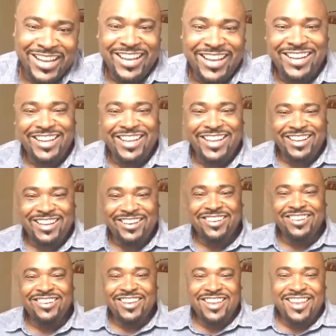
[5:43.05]
and
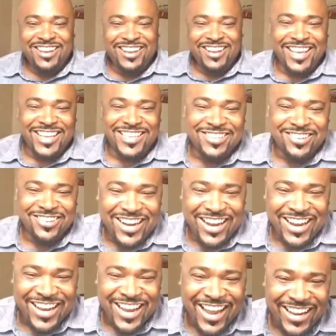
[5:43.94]
and that's what
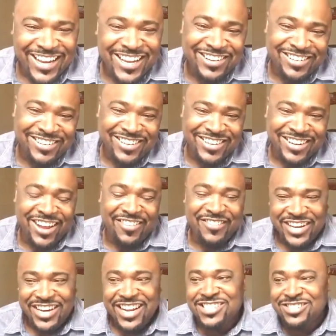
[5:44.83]
I got in. the. I
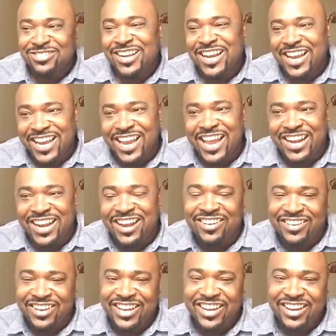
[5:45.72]
mean, that's what I got
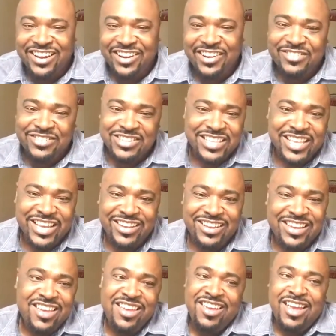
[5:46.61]
out here. It was
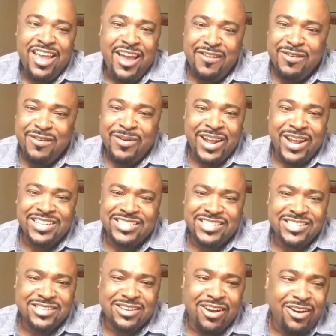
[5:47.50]
like everybody's
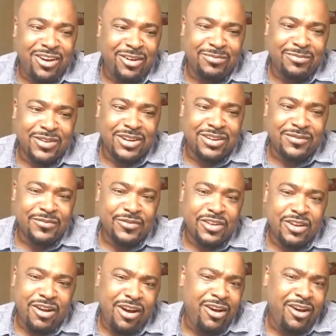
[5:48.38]
just calm,
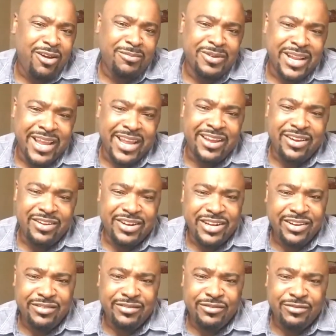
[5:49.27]
calm down
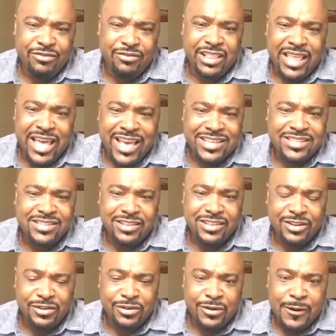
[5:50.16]
and relax a
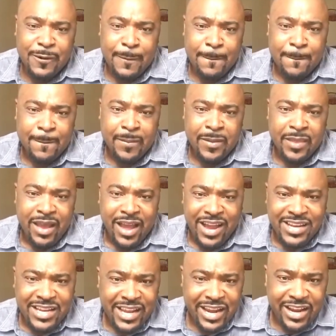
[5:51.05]
little
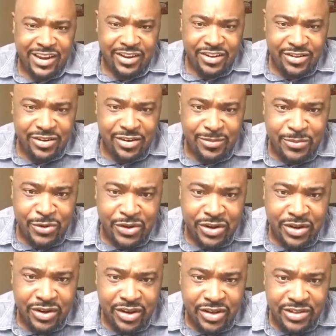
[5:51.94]
I can't hear you no
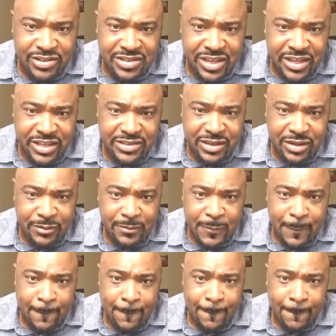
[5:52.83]
more. Are you saying something?